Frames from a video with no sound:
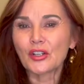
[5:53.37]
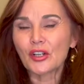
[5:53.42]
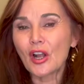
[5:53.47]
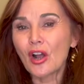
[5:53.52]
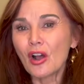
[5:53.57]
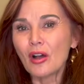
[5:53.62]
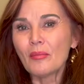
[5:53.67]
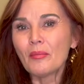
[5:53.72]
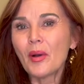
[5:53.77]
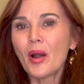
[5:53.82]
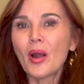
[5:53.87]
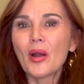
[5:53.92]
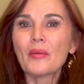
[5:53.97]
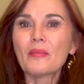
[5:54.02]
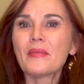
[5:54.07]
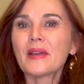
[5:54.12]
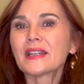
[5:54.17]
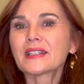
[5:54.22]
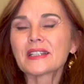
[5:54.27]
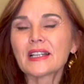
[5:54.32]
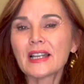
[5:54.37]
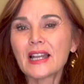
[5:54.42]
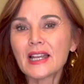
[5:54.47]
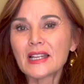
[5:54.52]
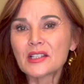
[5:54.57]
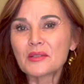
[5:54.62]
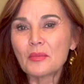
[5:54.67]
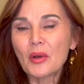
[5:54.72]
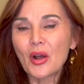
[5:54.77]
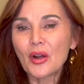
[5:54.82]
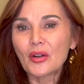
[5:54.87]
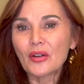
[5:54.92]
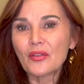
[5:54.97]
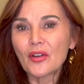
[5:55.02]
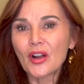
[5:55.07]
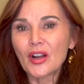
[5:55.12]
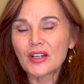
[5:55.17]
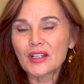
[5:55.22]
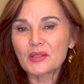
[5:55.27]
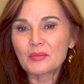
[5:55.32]
compartmentalize part of
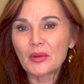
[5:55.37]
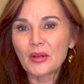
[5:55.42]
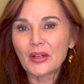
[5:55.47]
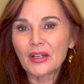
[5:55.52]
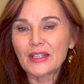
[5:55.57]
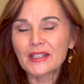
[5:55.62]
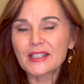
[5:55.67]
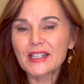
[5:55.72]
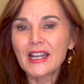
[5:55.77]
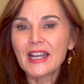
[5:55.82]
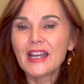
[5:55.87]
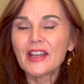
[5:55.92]
our experience,